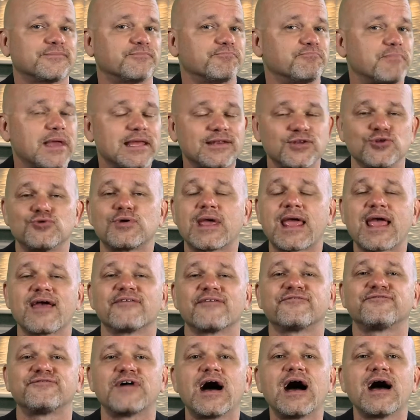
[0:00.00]
Man, you
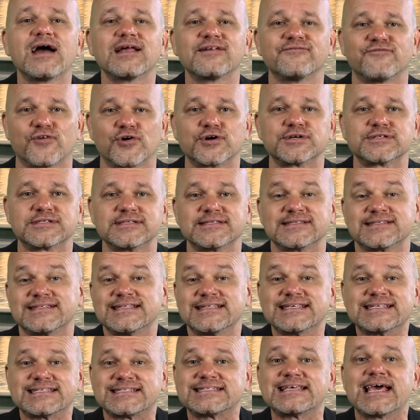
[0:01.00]
can't find verses
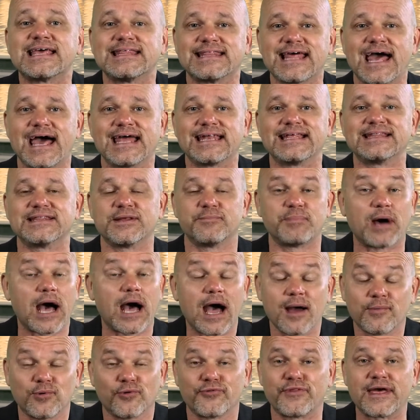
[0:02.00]
that say that in the
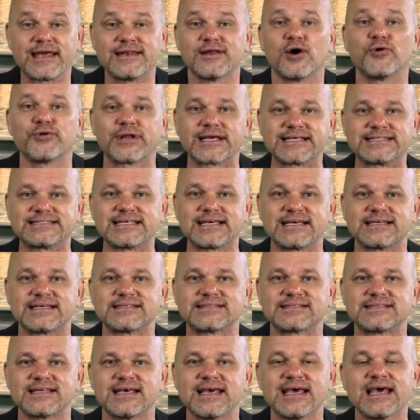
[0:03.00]
Bible. They don't
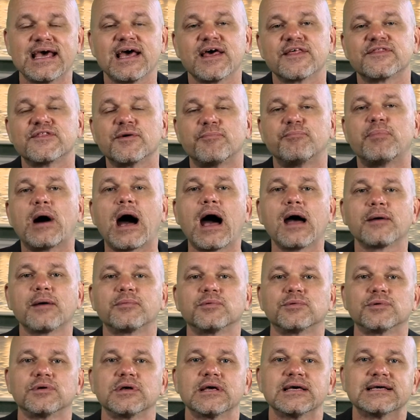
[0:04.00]
exist. The
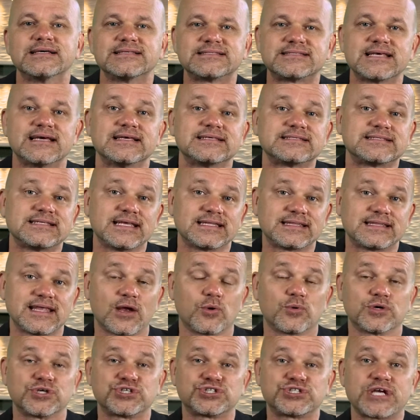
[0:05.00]
Bible says that there
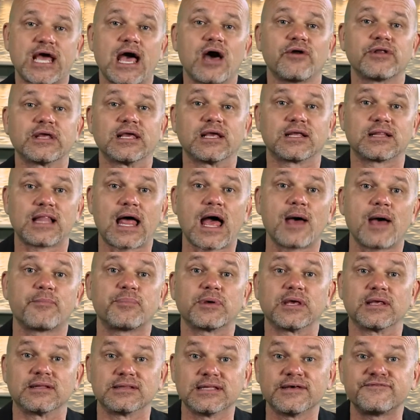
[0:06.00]
was shouting,
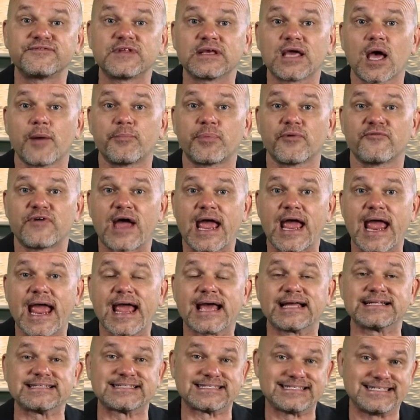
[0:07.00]
clapping, lifting up of
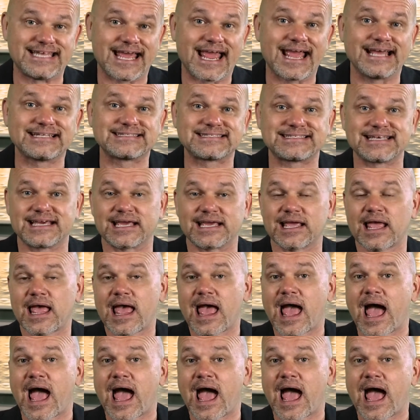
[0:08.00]
hands, dancing.